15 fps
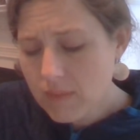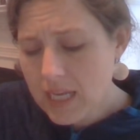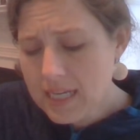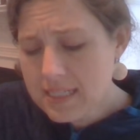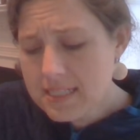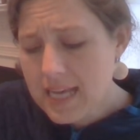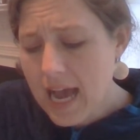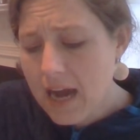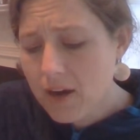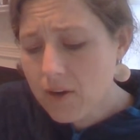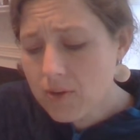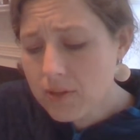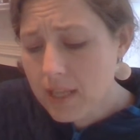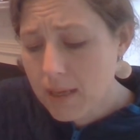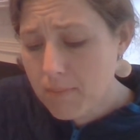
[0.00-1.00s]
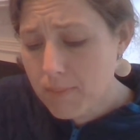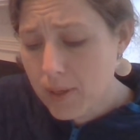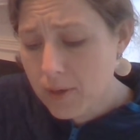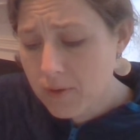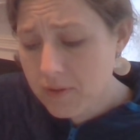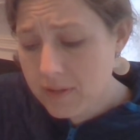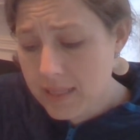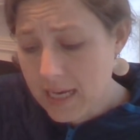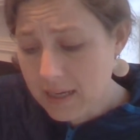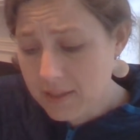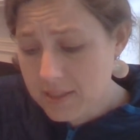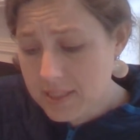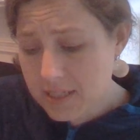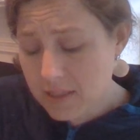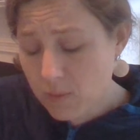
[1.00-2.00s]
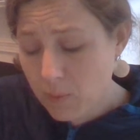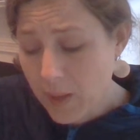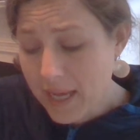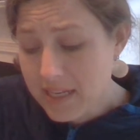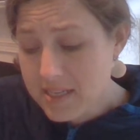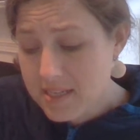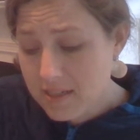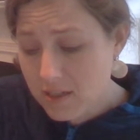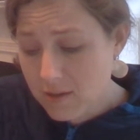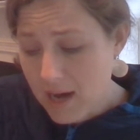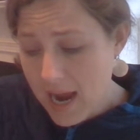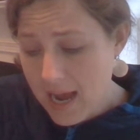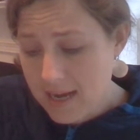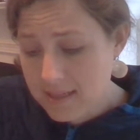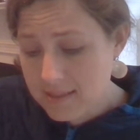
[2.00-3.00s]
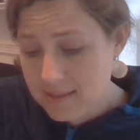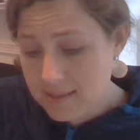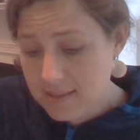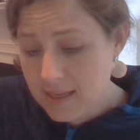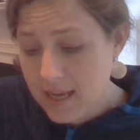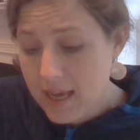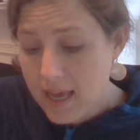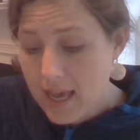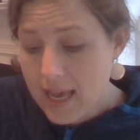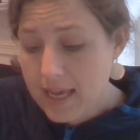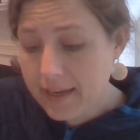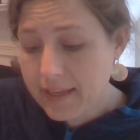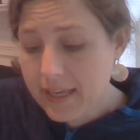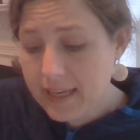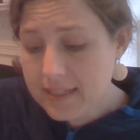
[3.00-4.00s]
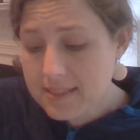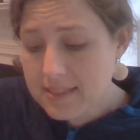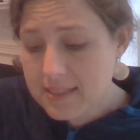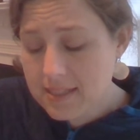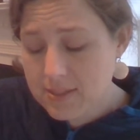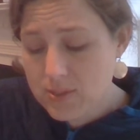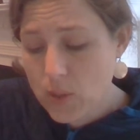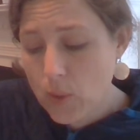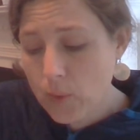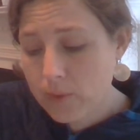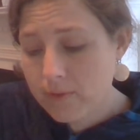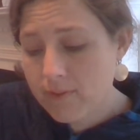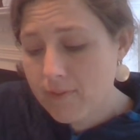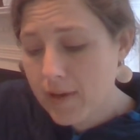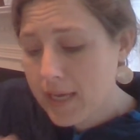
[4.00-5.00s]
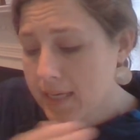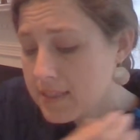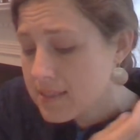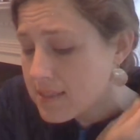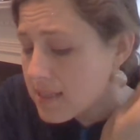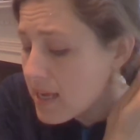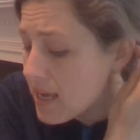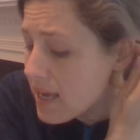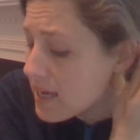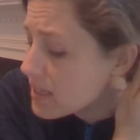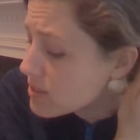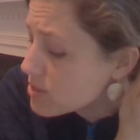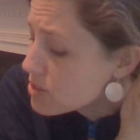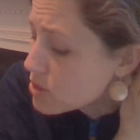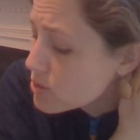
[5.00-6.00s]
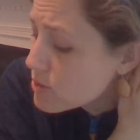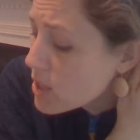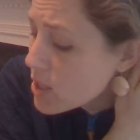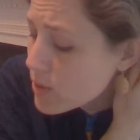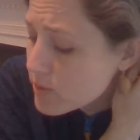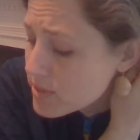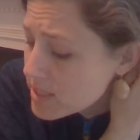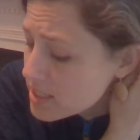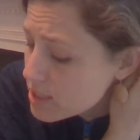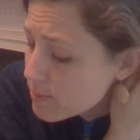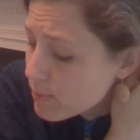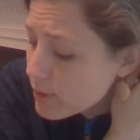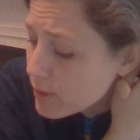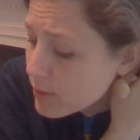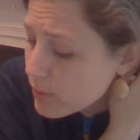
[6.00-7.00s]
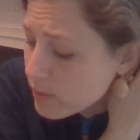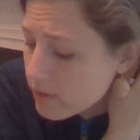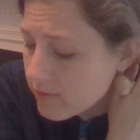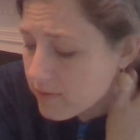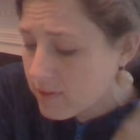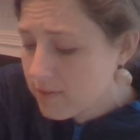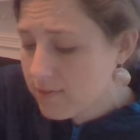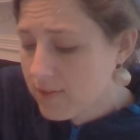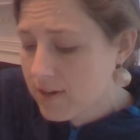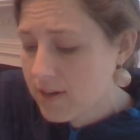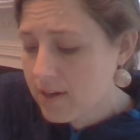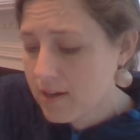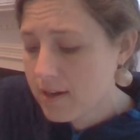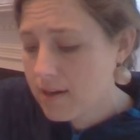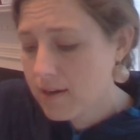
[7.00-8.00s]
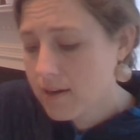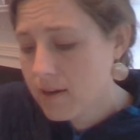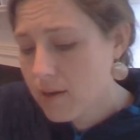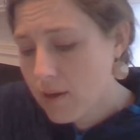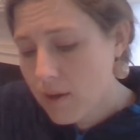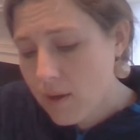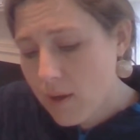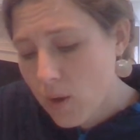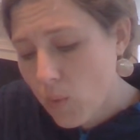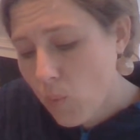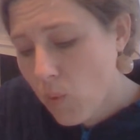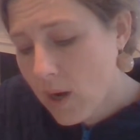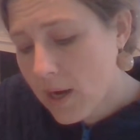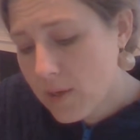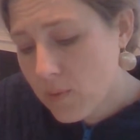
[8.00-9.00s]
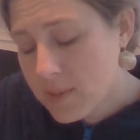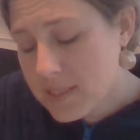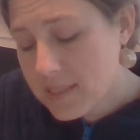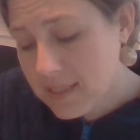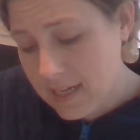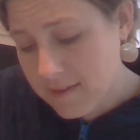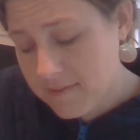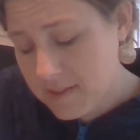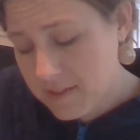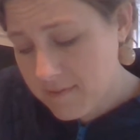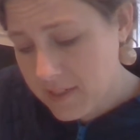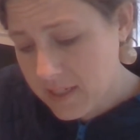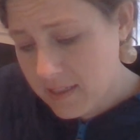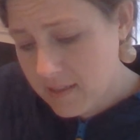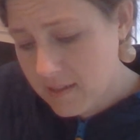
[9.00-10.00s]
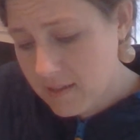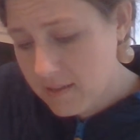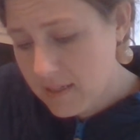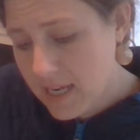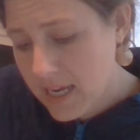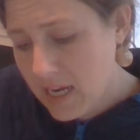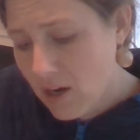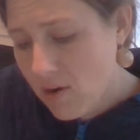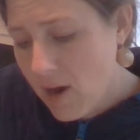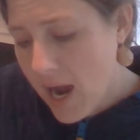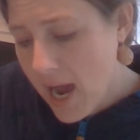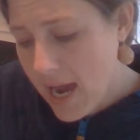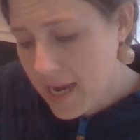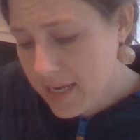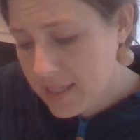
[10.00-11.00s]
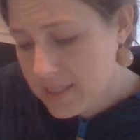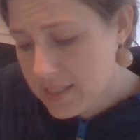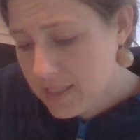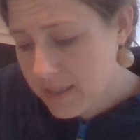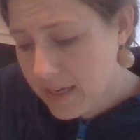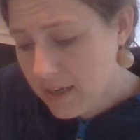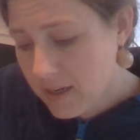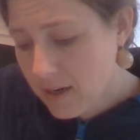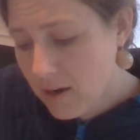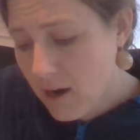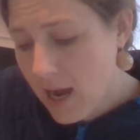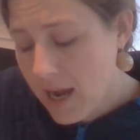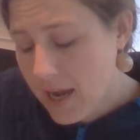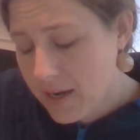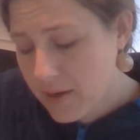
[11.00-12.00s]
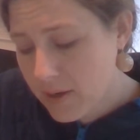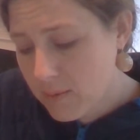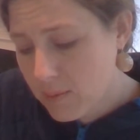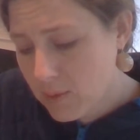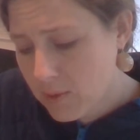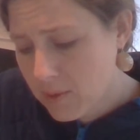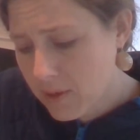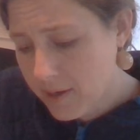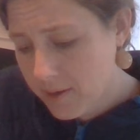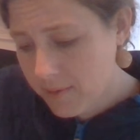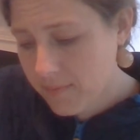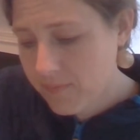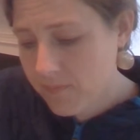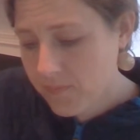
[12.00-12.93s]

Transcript: And down they both knelt in the wet grass and kissed his cold face and stroked his beautiful fur, what was left of it, and cried till they could cry no more.